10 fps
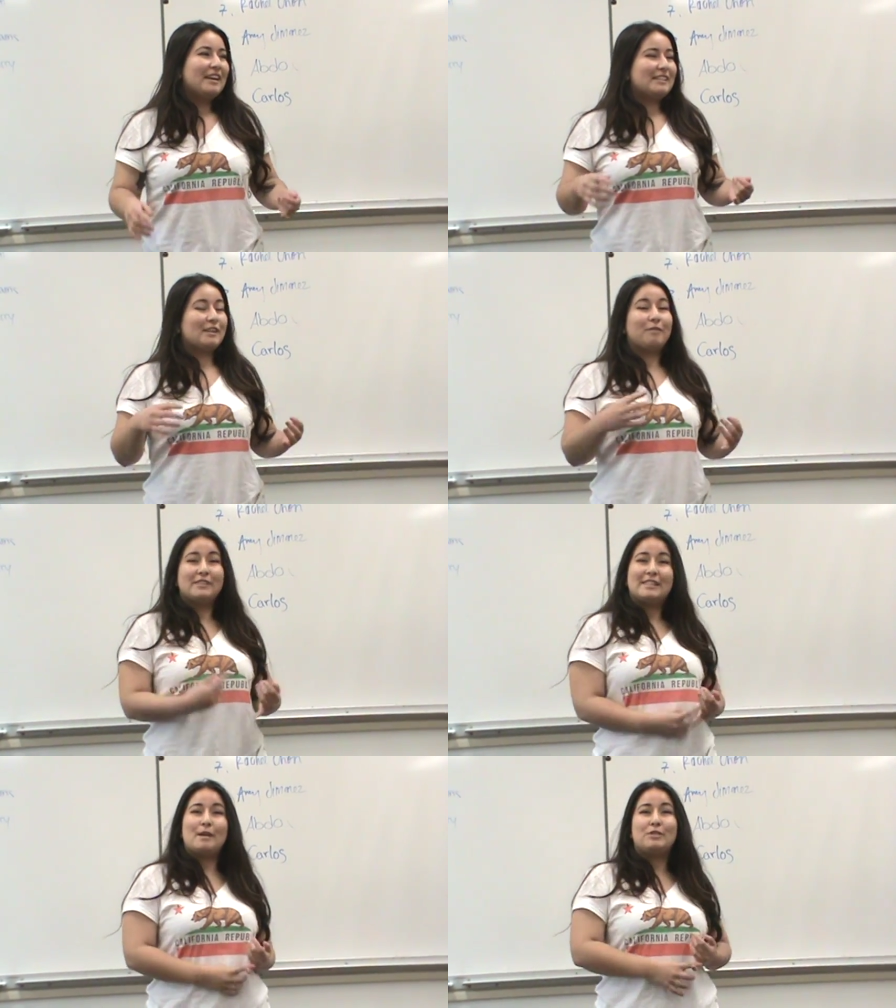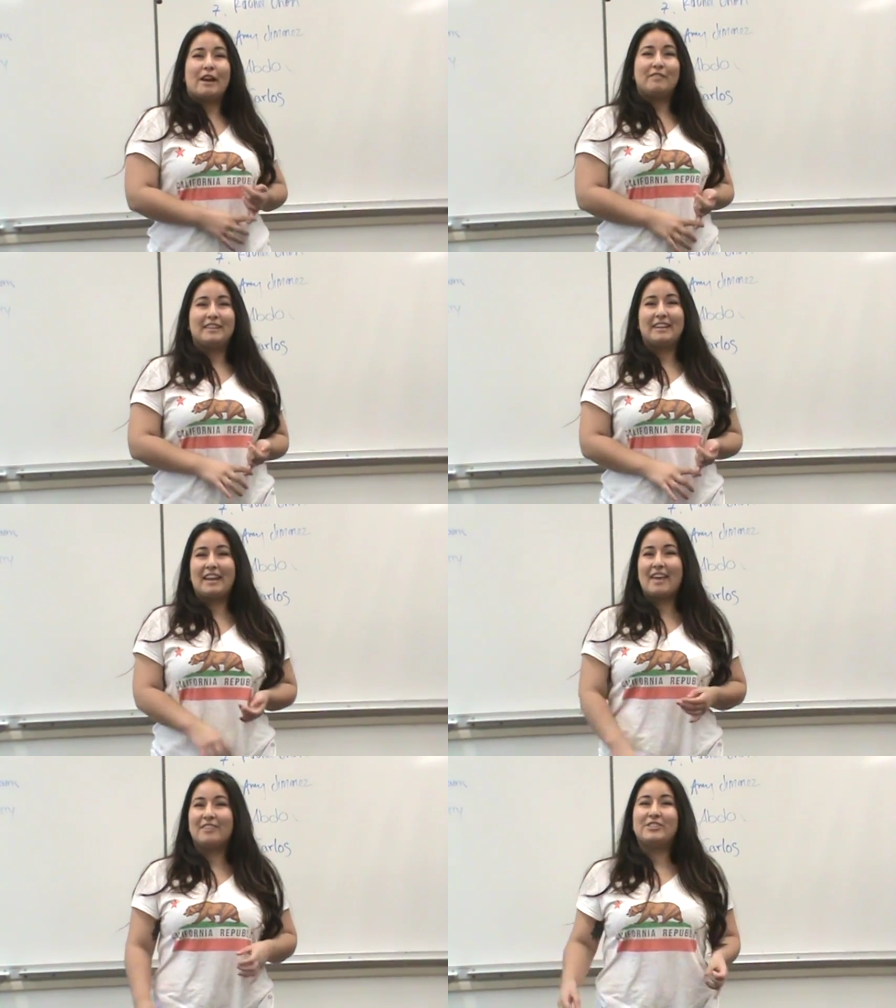It's our first time traveling
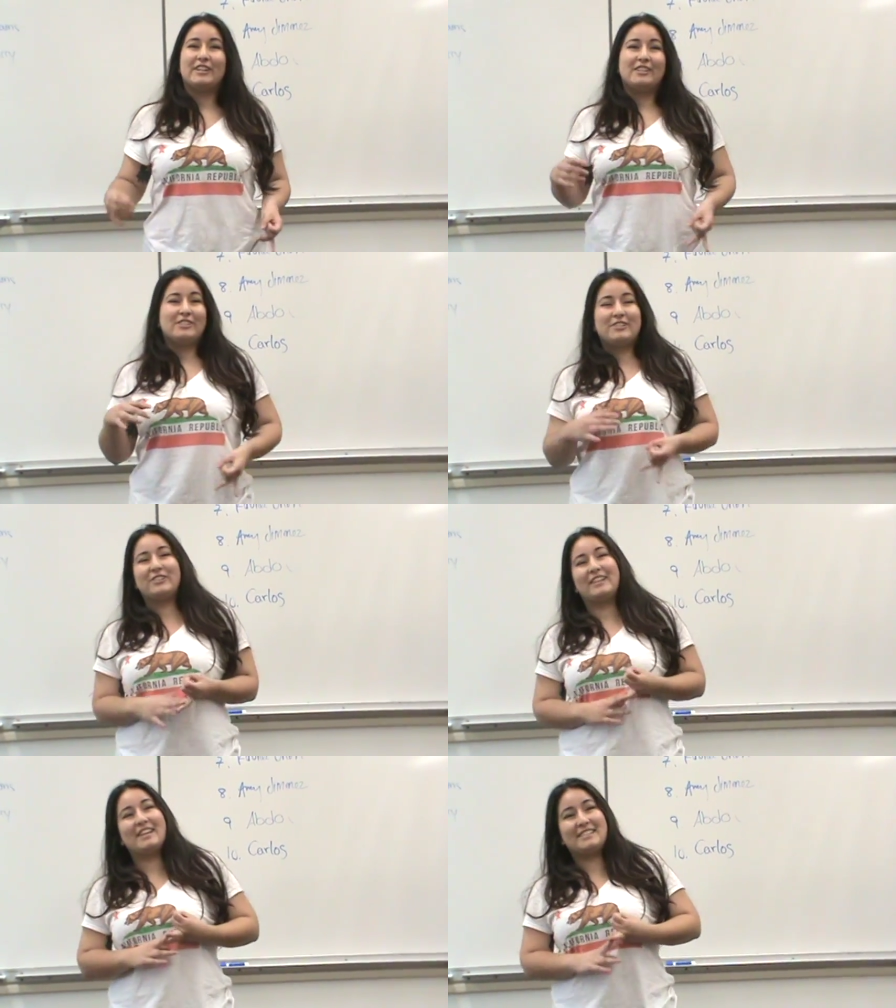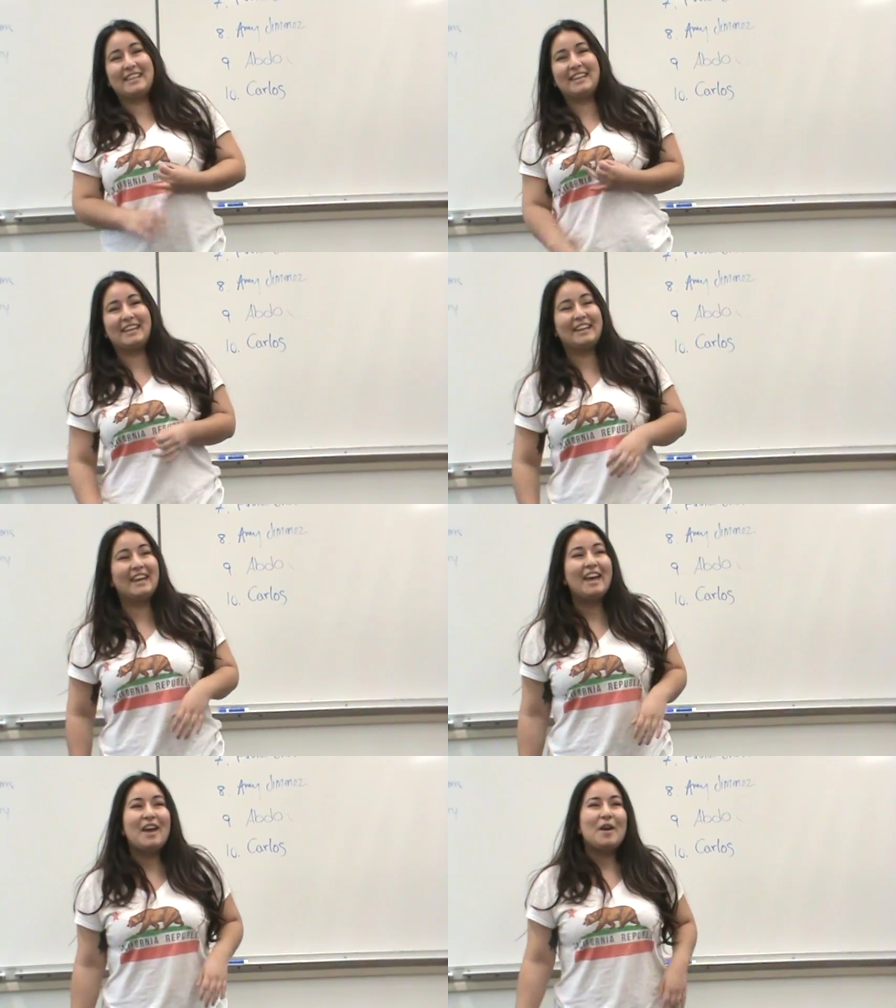together. She had just turned 18
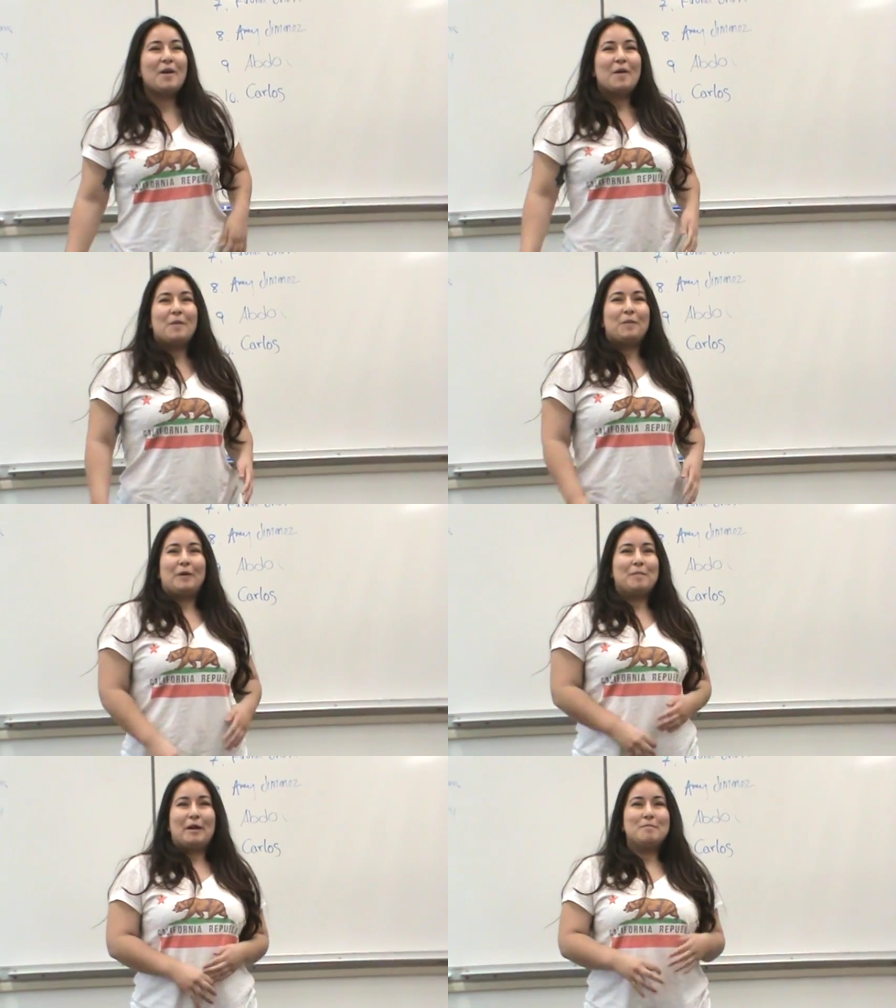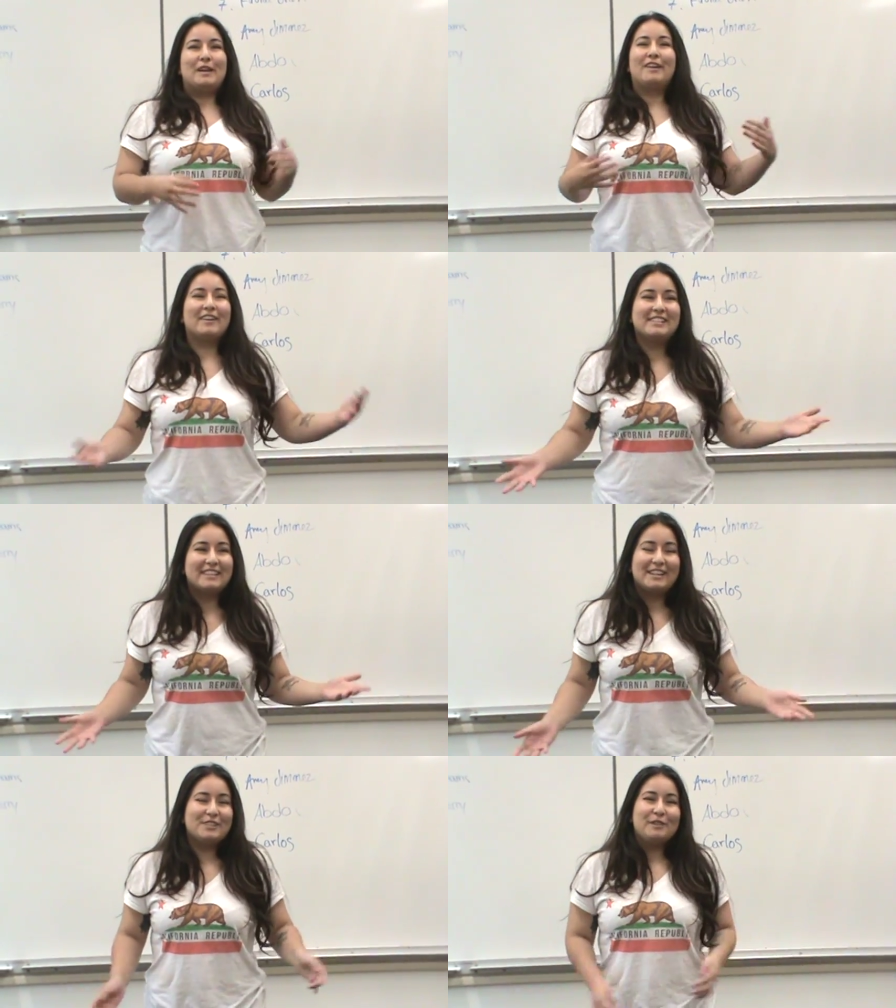we're about to be across the
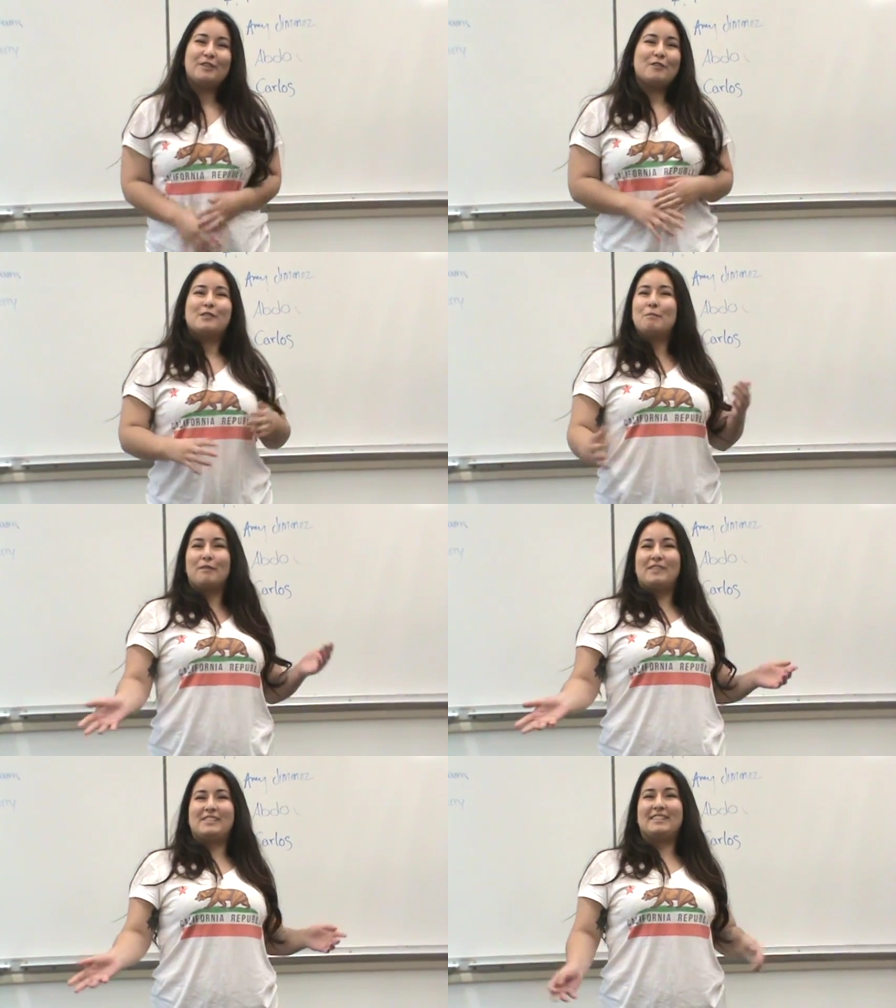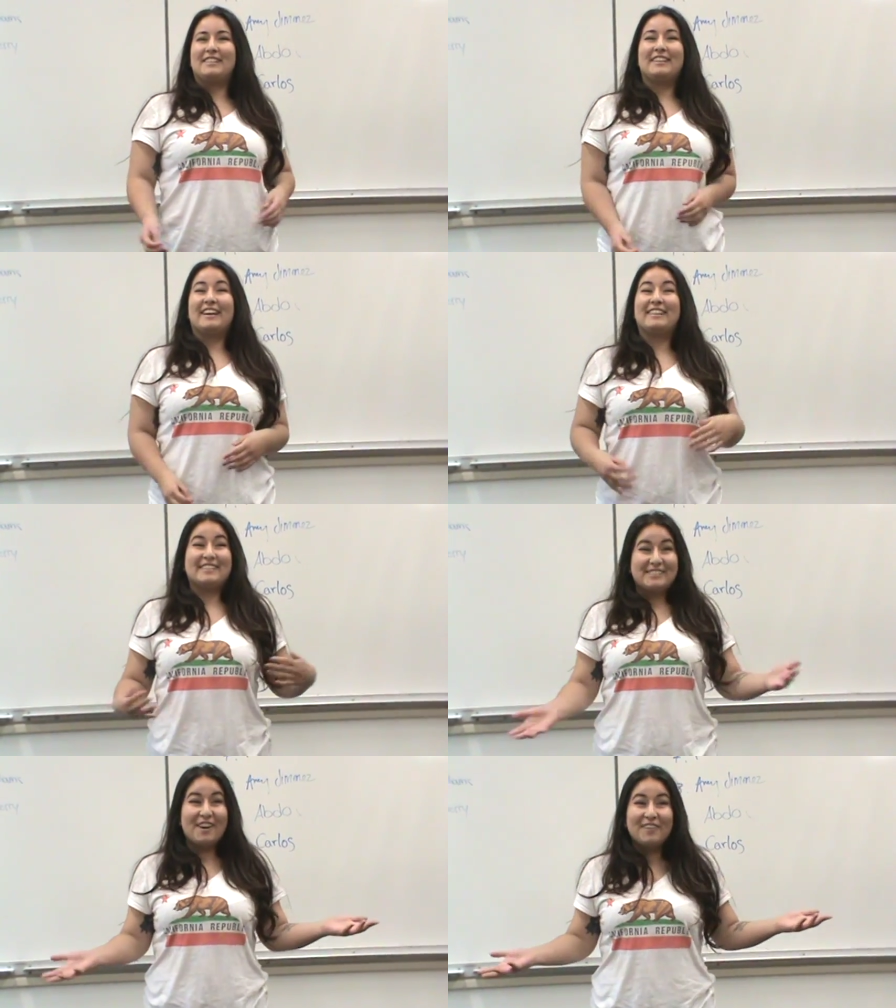country with no supervision, like,
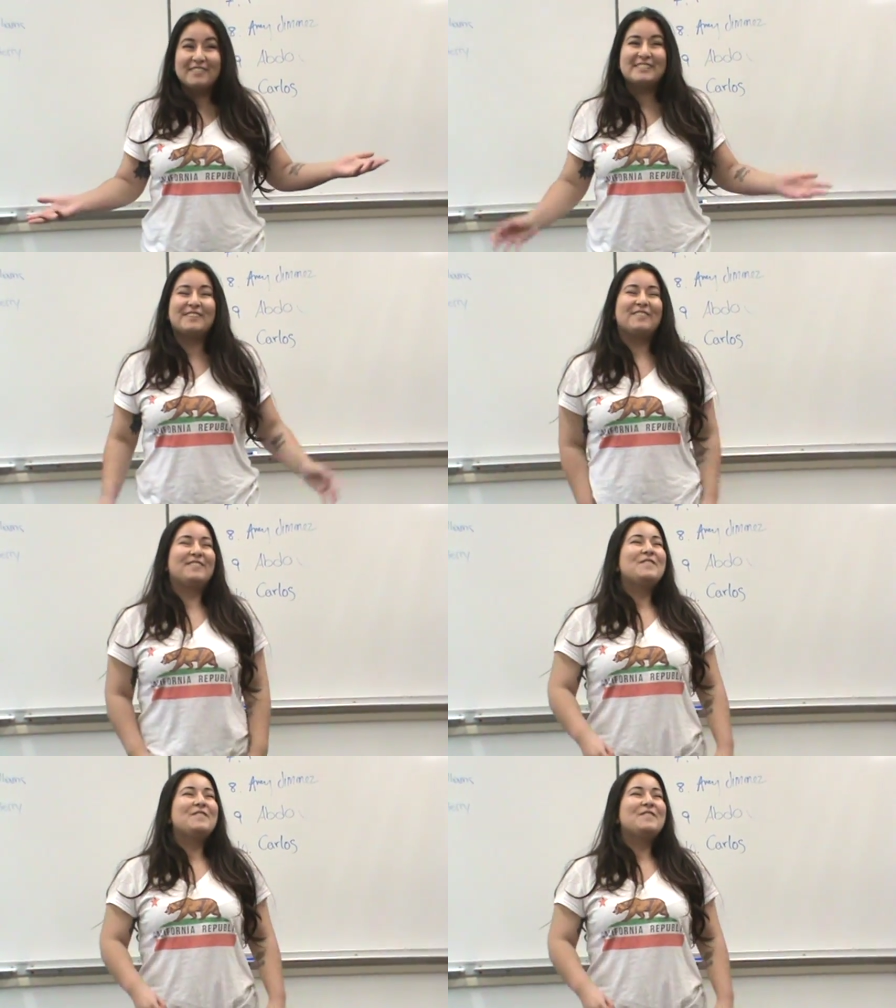let's go. So